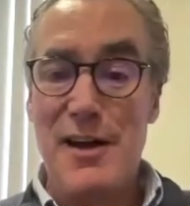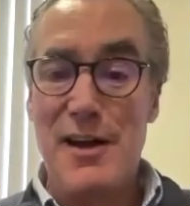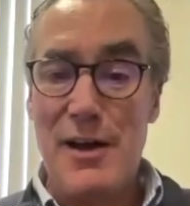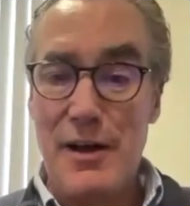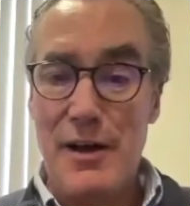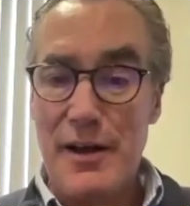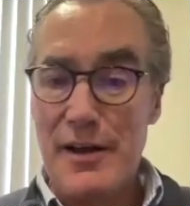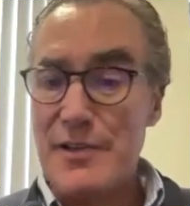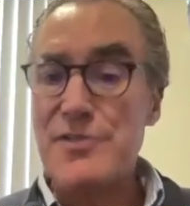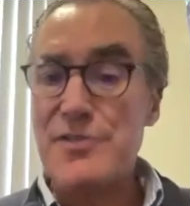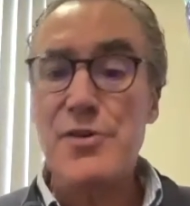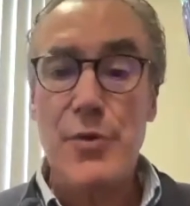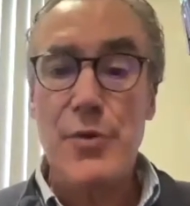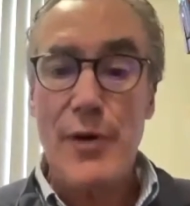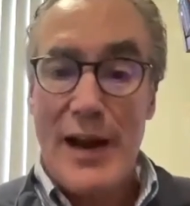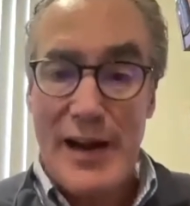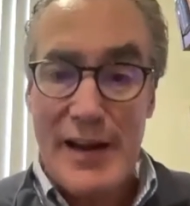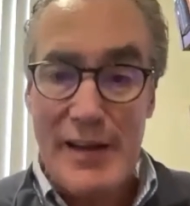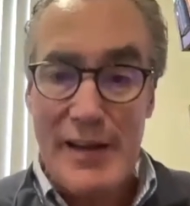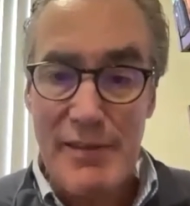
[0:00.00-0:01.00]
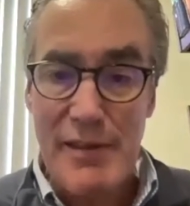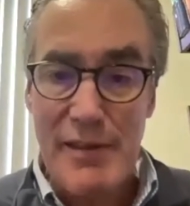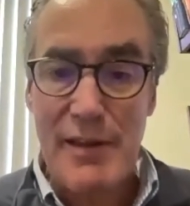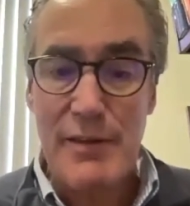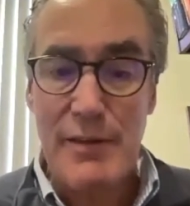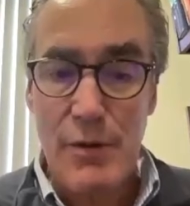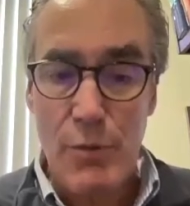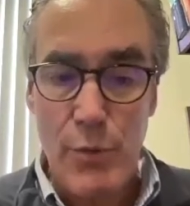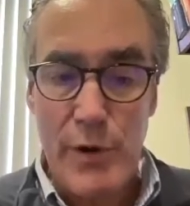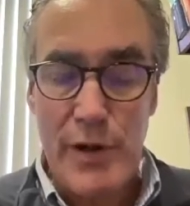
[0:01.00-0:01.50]
Uh, is there
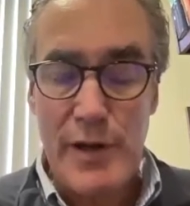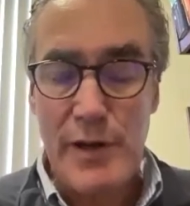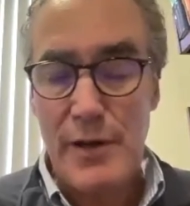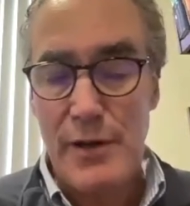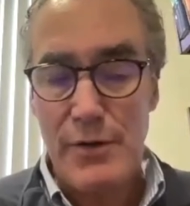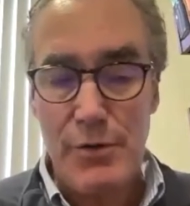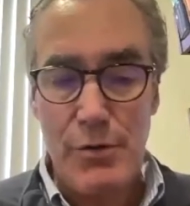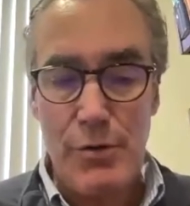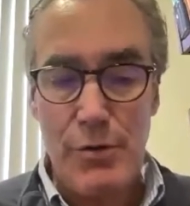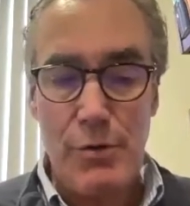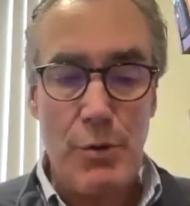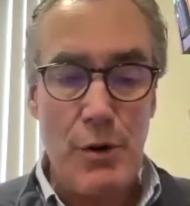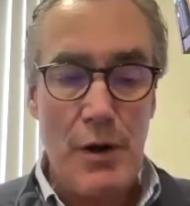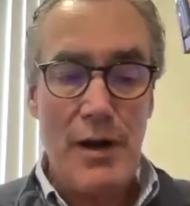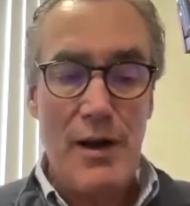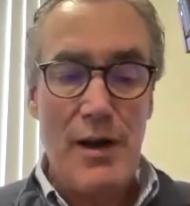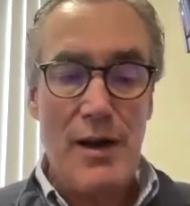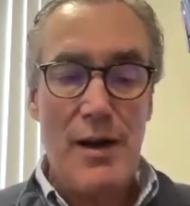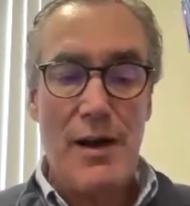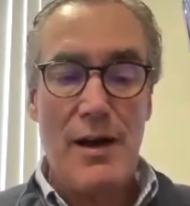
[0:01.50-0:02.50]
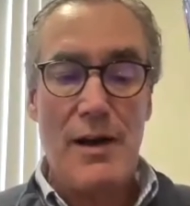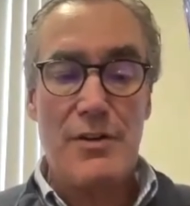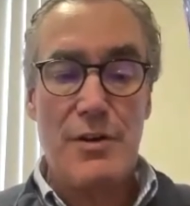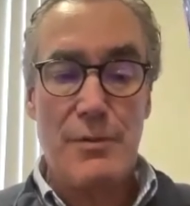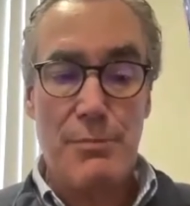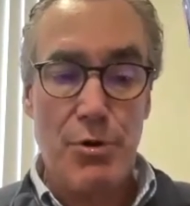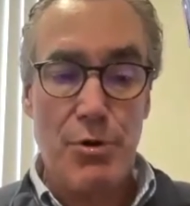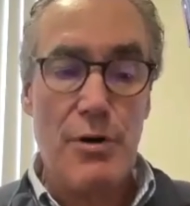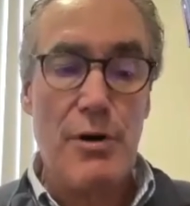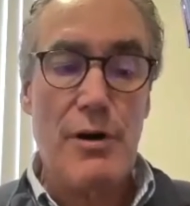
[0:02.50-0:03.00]
anything that we can do uh,
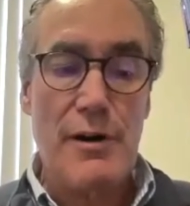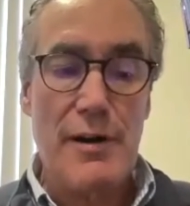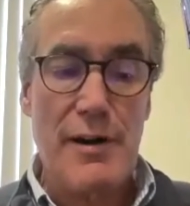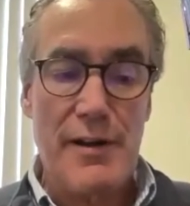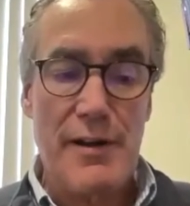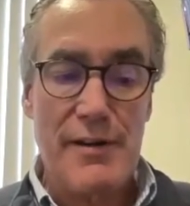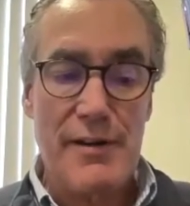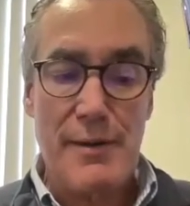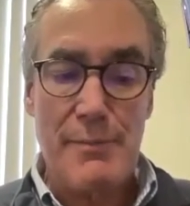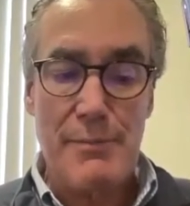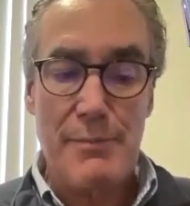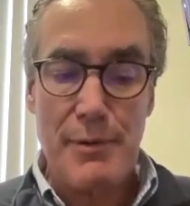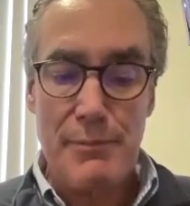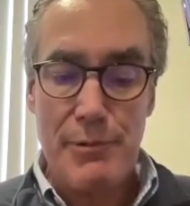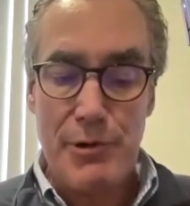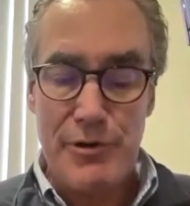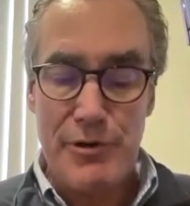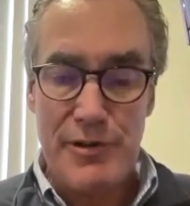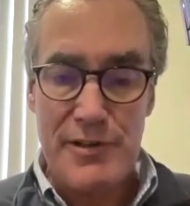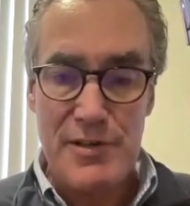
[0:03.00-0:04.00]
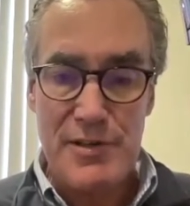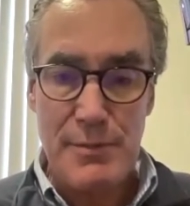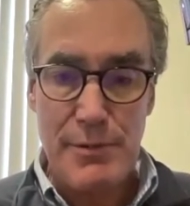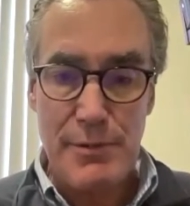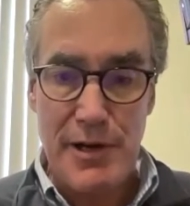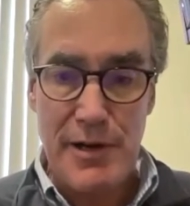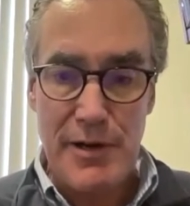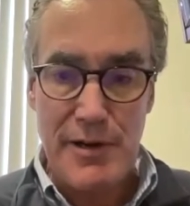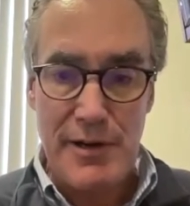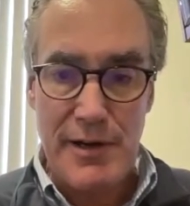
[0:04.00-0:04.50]
to put our hand up and
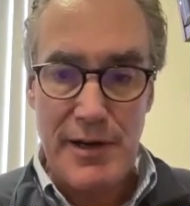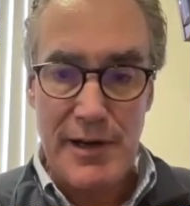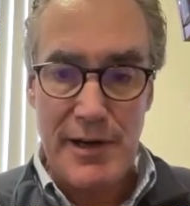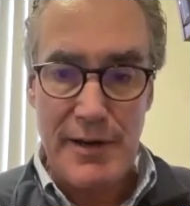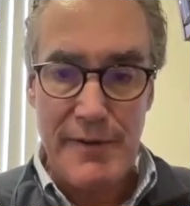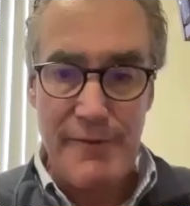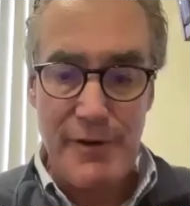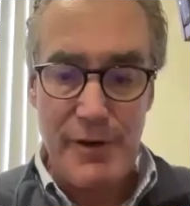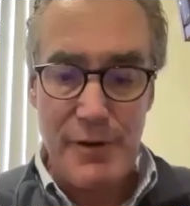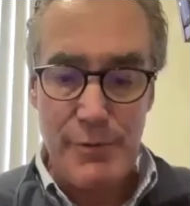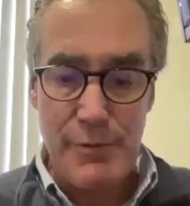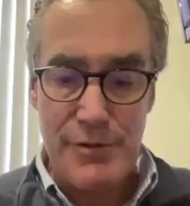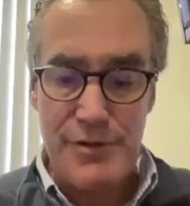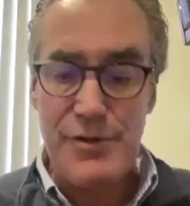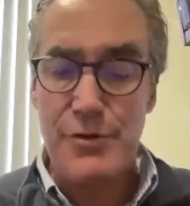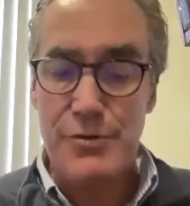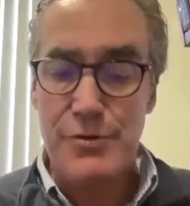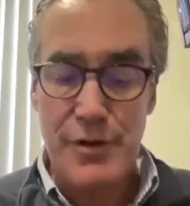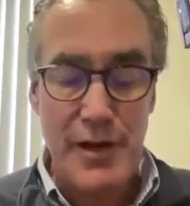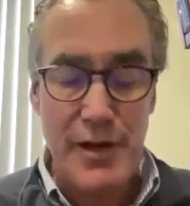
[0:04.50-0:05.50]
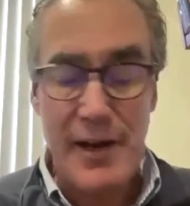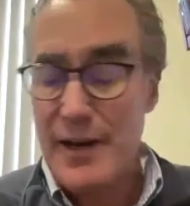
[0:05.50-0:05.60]
participate in any of our research,